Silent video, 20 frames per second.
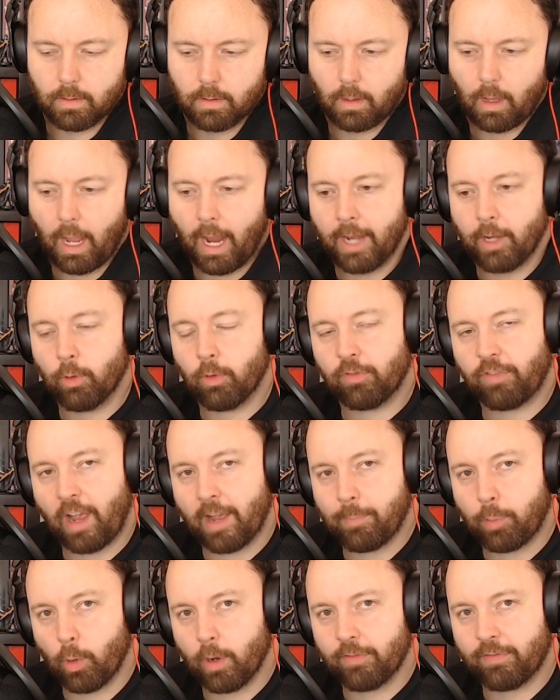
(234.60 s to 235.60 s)
I knew in
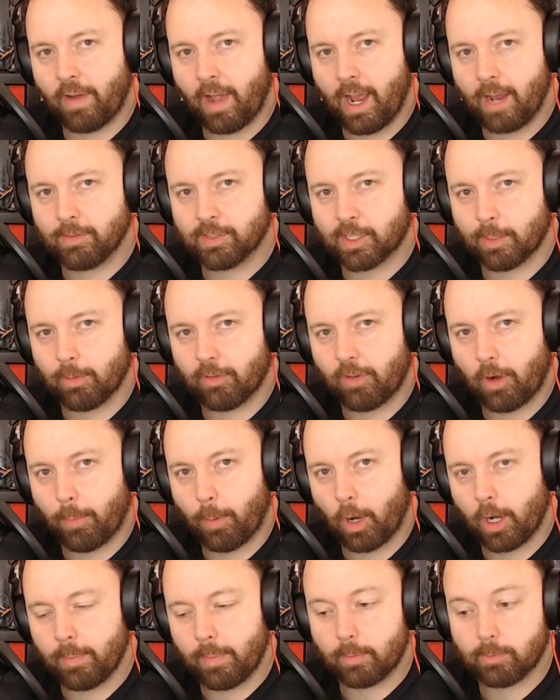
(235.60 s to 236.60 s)
5.5 some of our
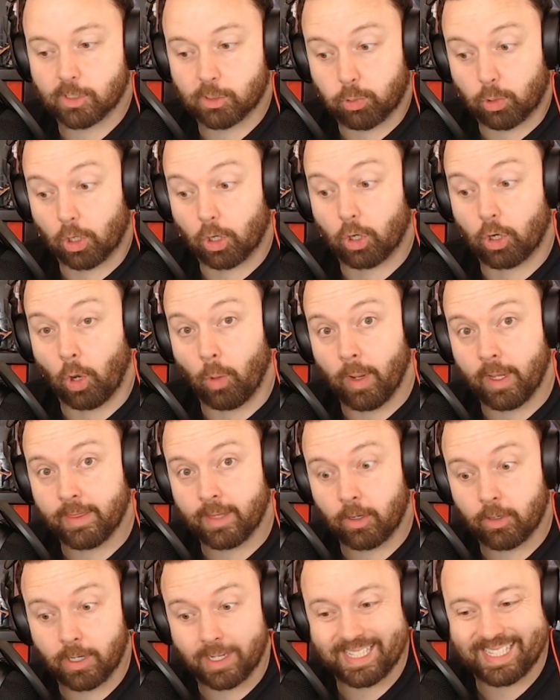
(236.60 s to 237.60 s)
party members were going
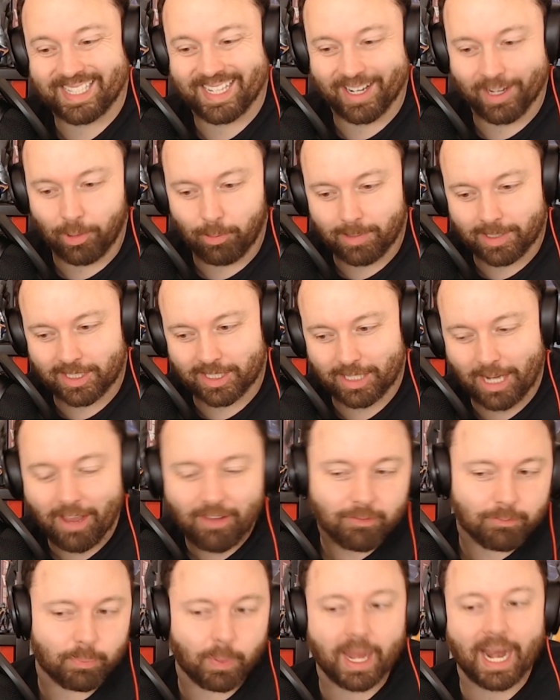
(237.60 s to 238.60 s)
there to deal with
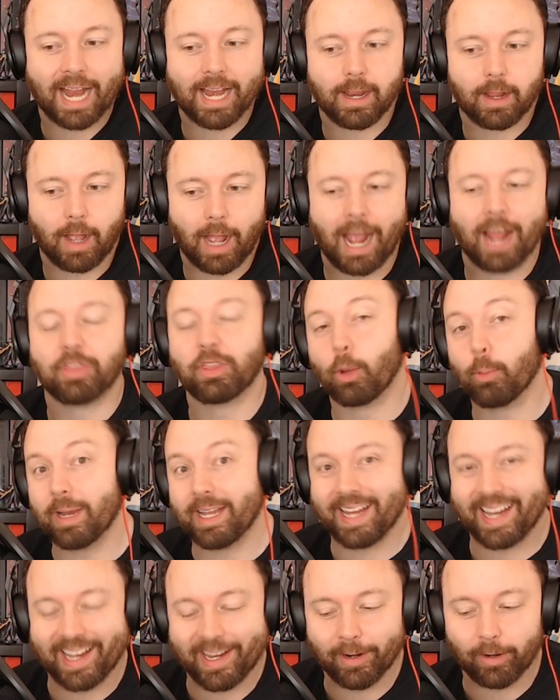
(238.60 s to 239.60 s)
stuff, but I thought we'd
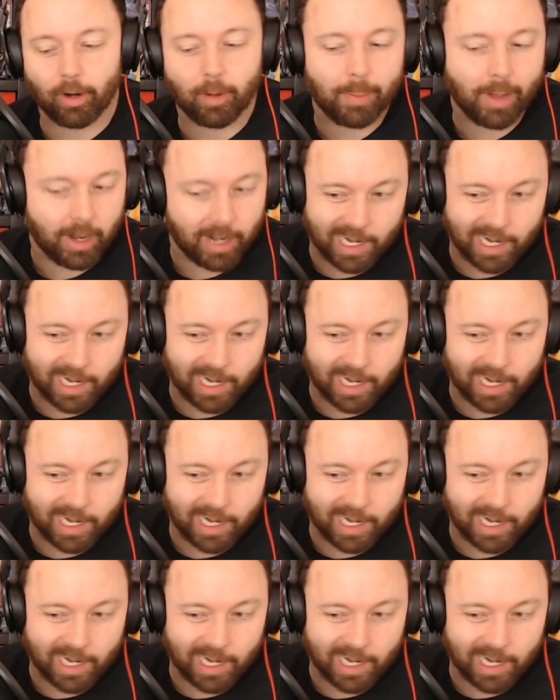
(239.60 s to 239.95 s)
hear about it.